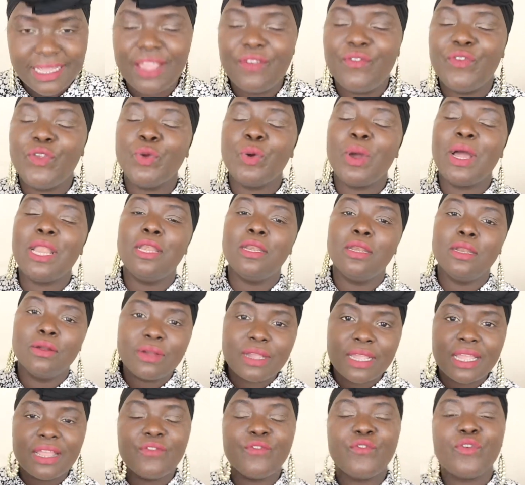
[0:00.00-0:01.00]
If you are
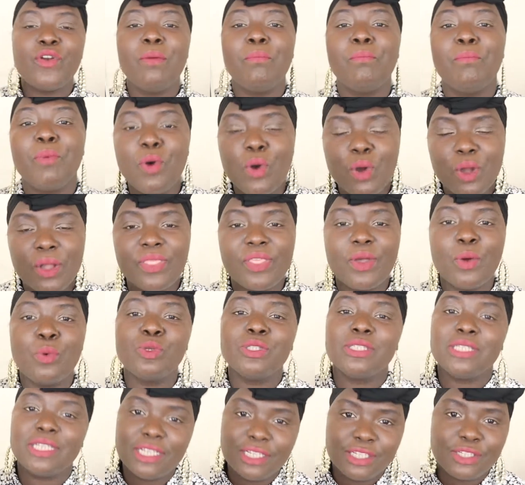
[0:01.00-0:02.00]
looking for a book that
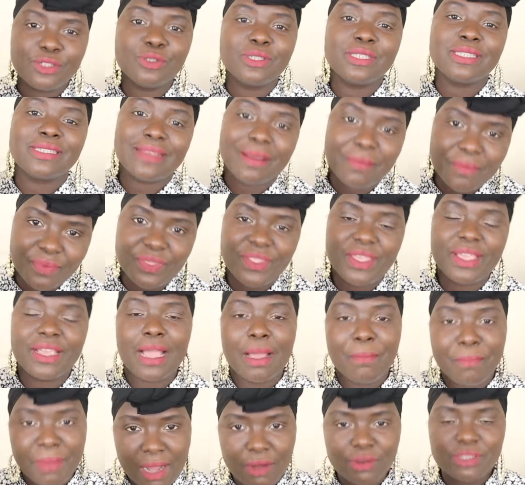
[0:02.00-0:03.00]
will teach you something
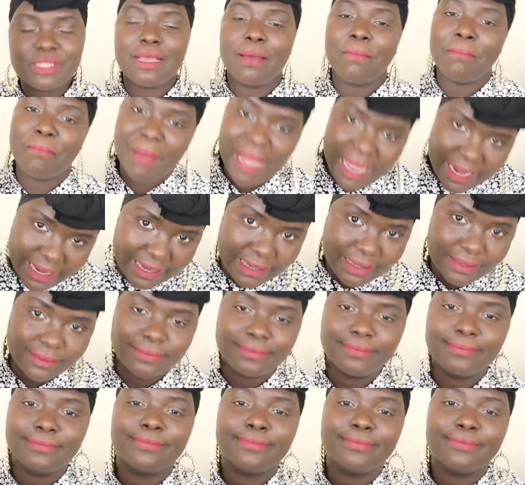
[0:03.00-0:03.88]
about money,